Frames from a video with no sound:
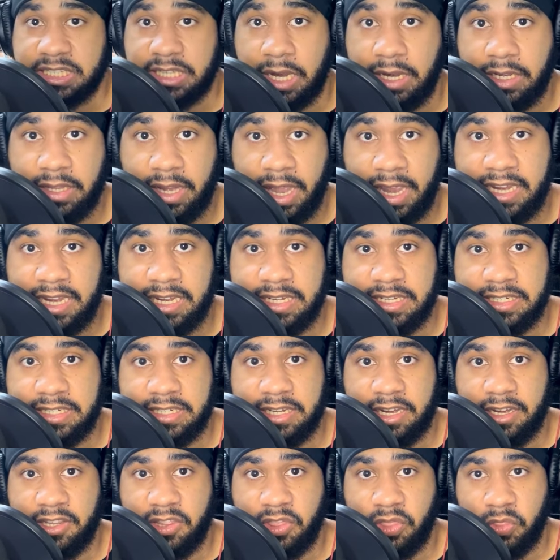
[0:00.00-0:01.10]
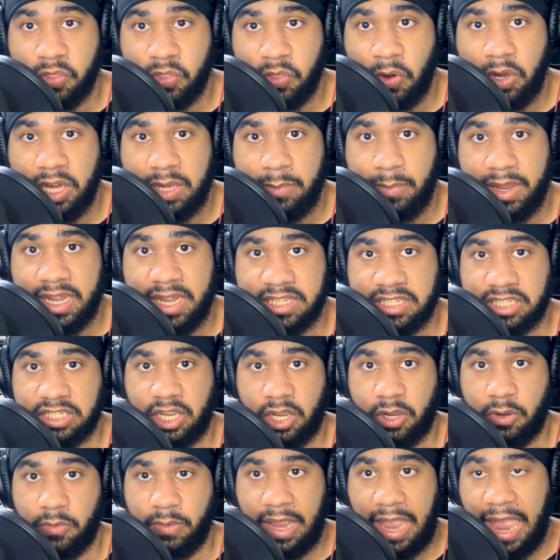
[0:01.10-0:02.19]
sunlight. 30 minutes ago.